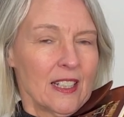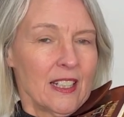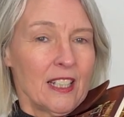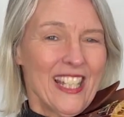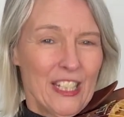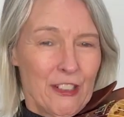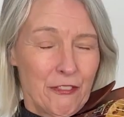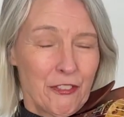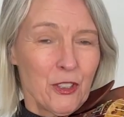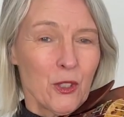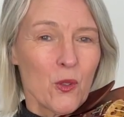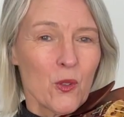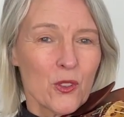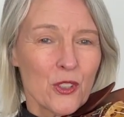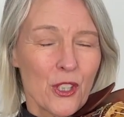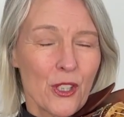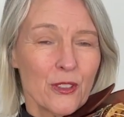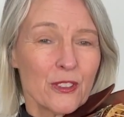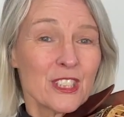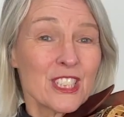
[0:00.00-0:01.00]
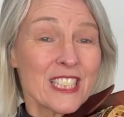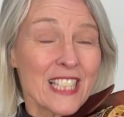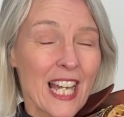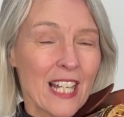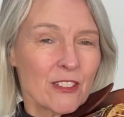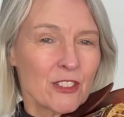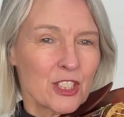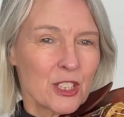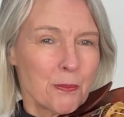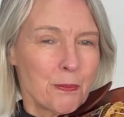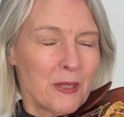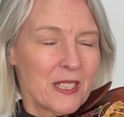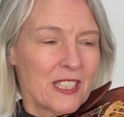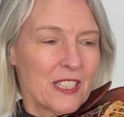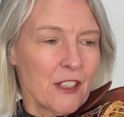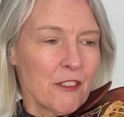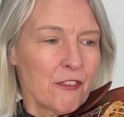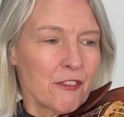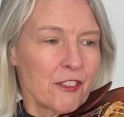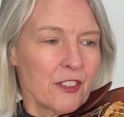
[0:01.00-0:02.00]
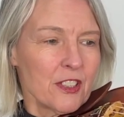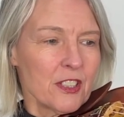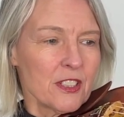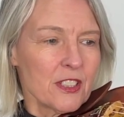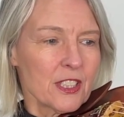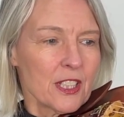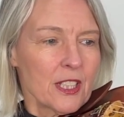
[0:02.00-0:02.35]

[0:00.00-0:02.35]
If your note sounds a bit different,